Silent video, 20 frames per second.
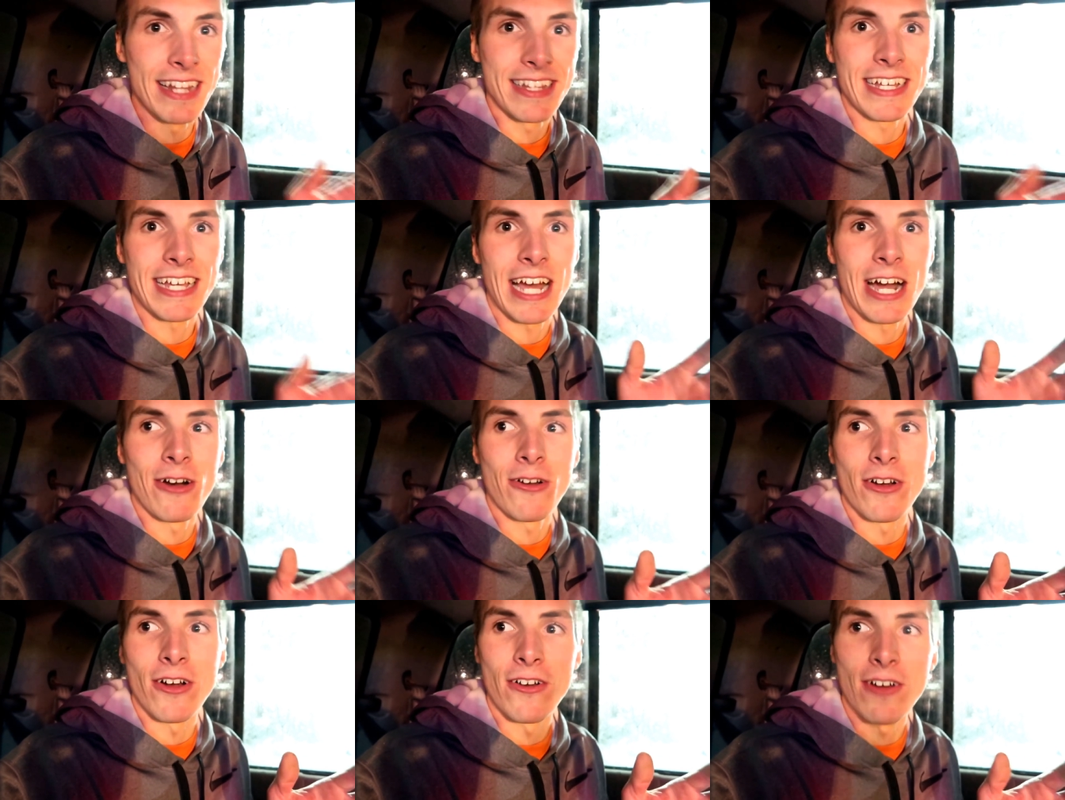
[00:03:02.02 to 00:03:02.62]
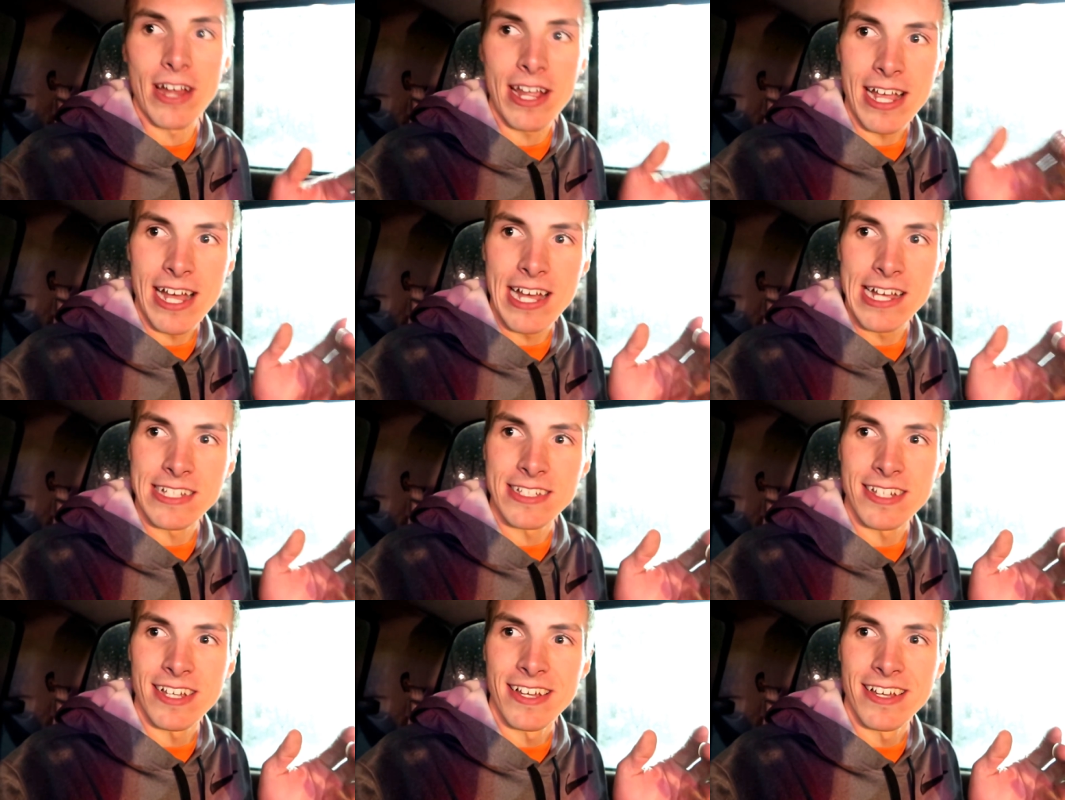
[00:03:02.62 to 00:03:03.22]
at the counter, right
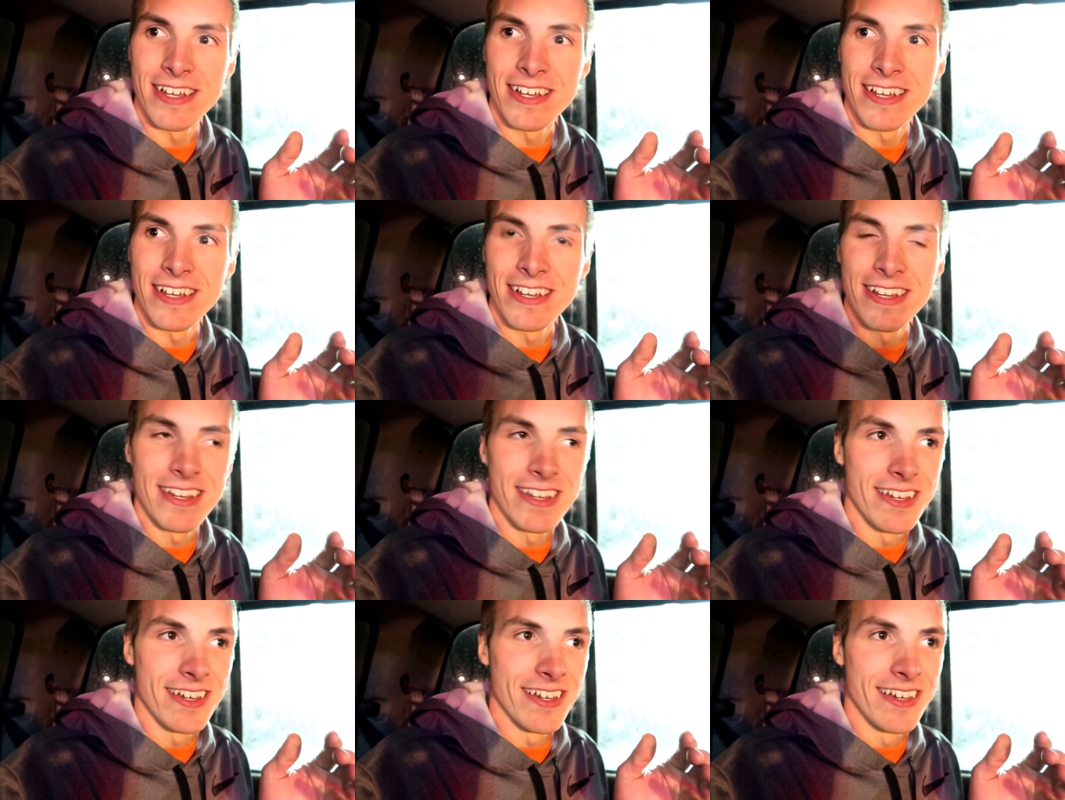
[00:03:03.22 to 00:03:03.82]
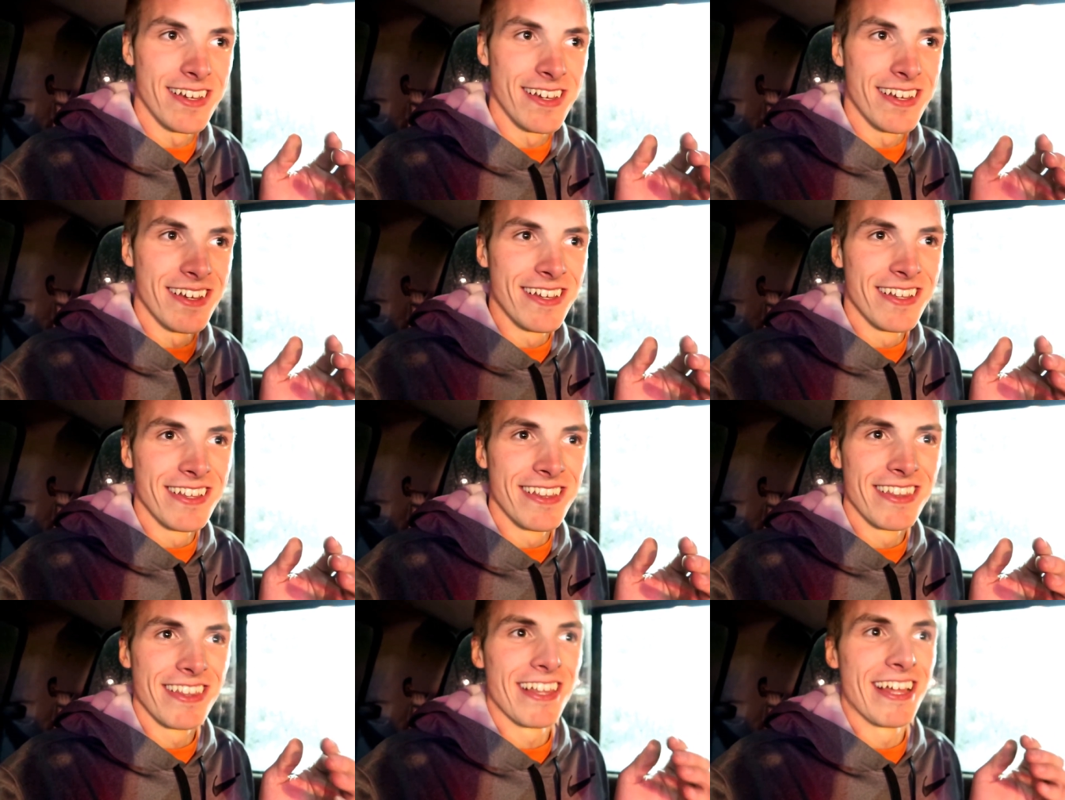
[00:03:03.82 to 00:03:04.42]
guys? Yep.
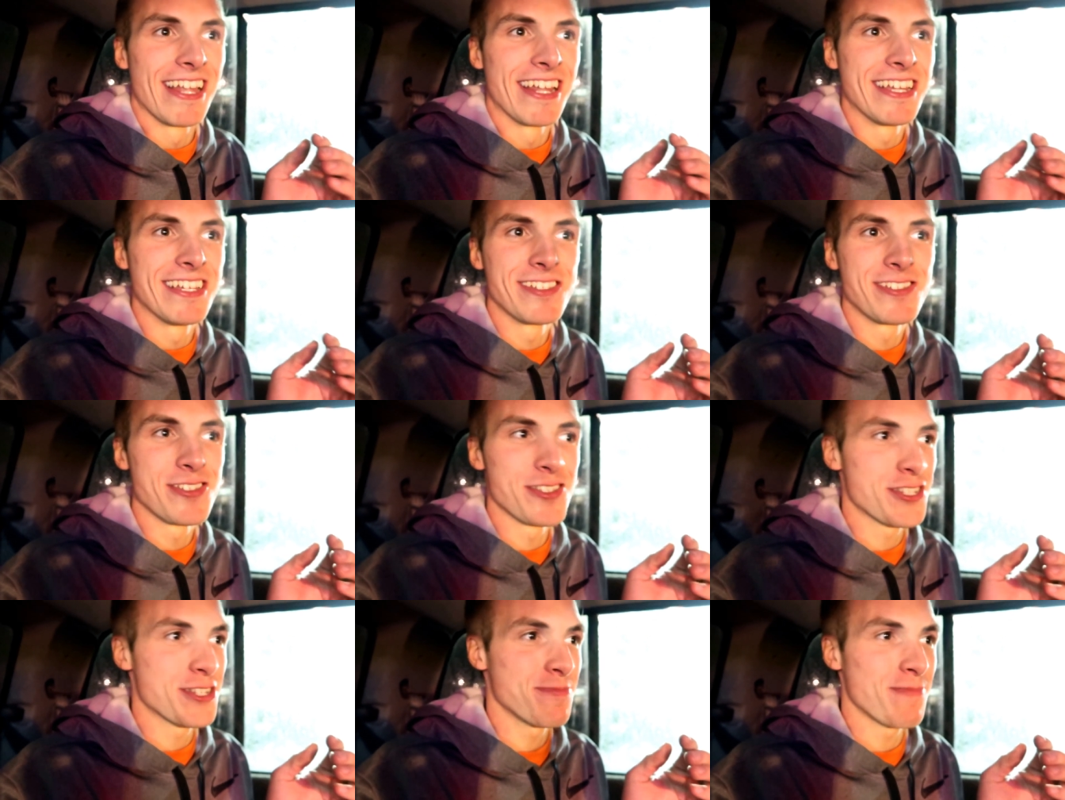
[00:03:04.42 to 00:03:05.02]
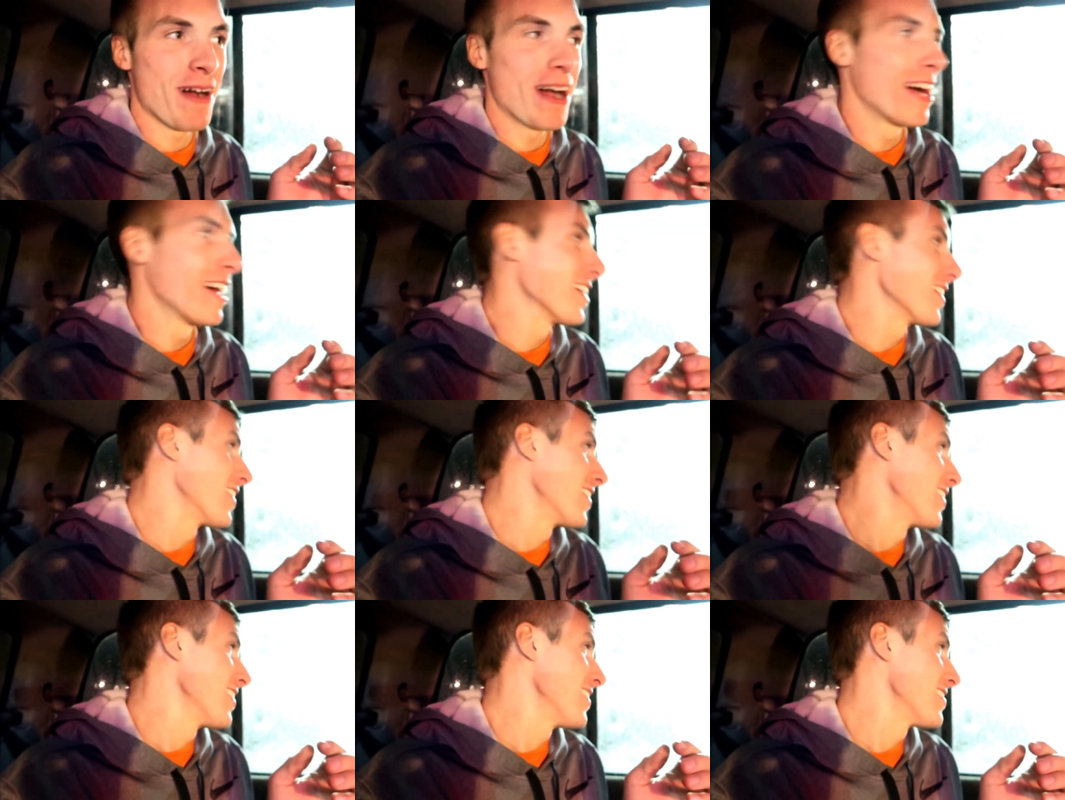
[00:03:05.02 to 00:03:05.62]
And he's just
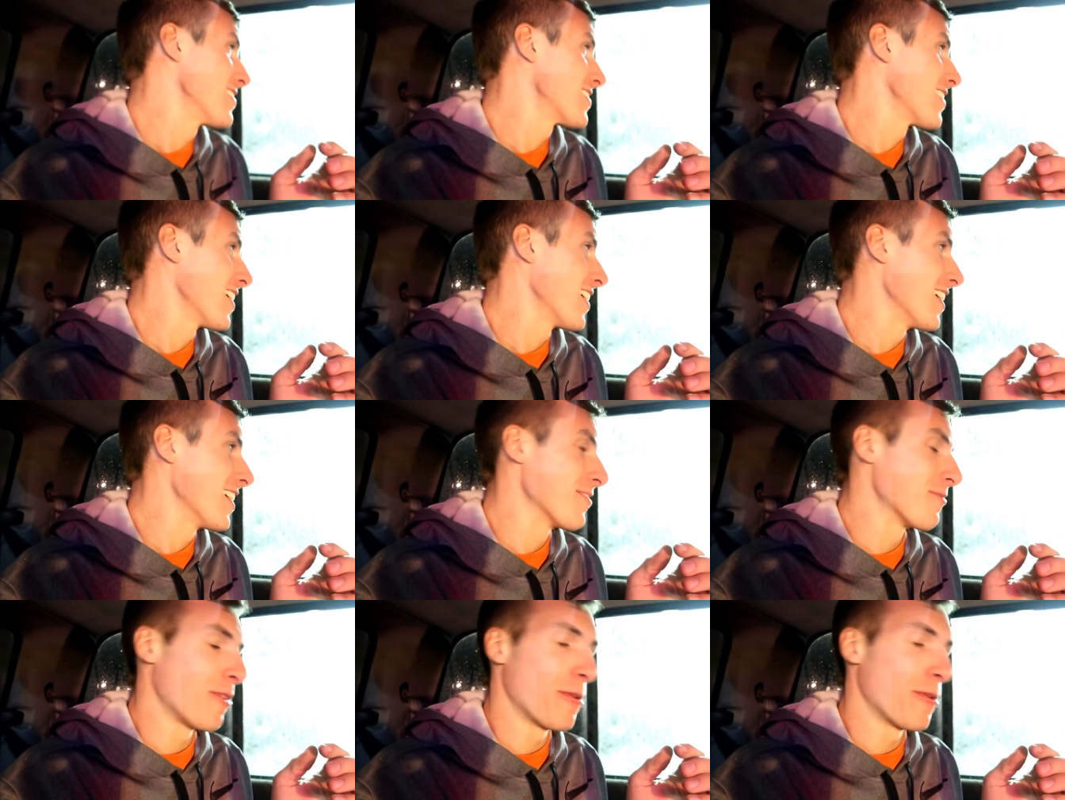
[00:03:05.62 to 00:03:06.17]
smiling and he's saying,